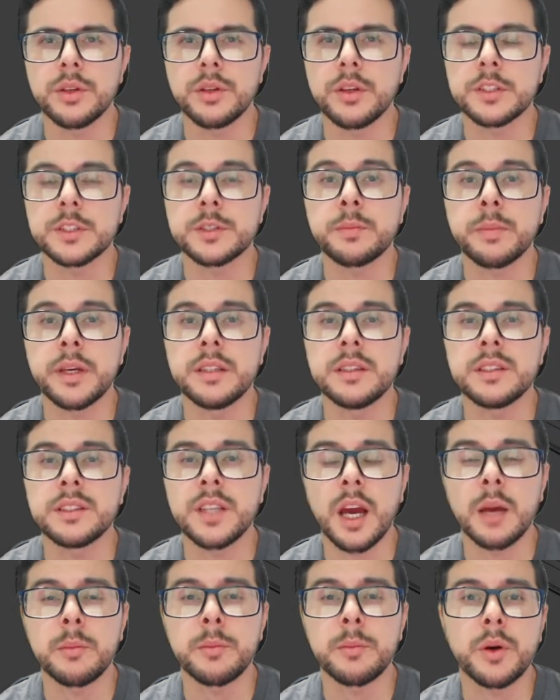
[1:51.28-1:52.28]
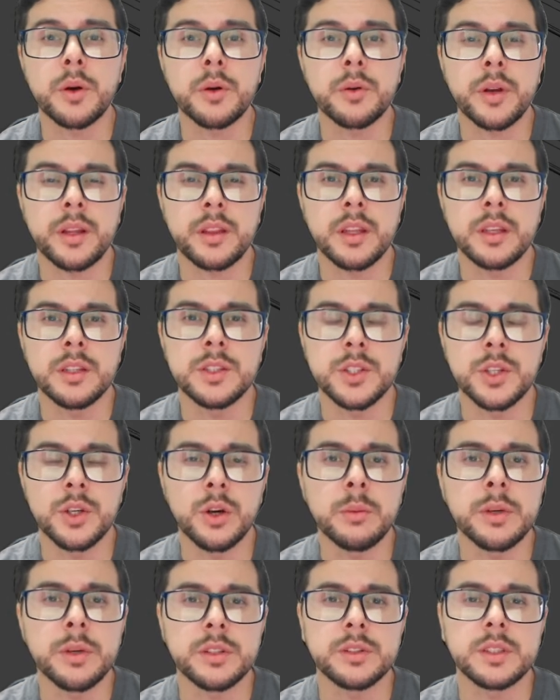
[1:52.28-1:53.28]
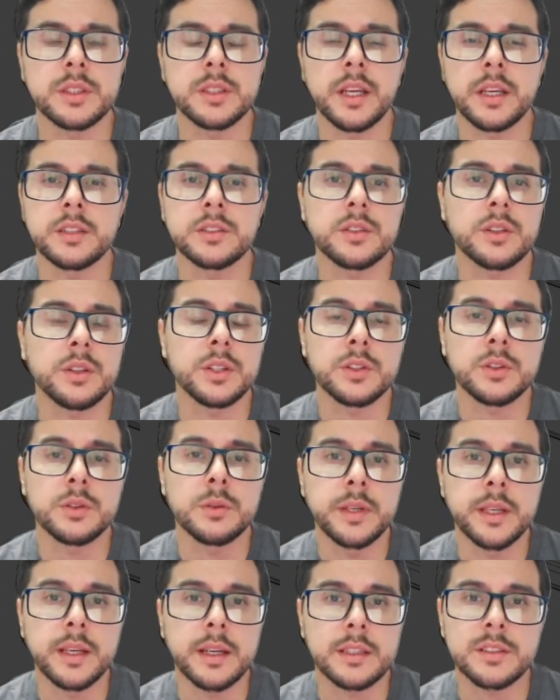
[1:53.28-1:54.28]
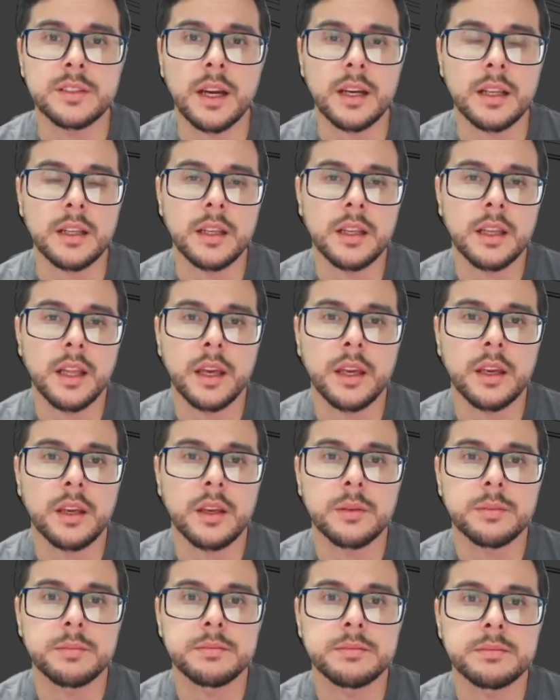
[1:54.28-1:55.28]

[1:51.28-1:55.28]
you don't spend time correcting geometry that is going to be exactly like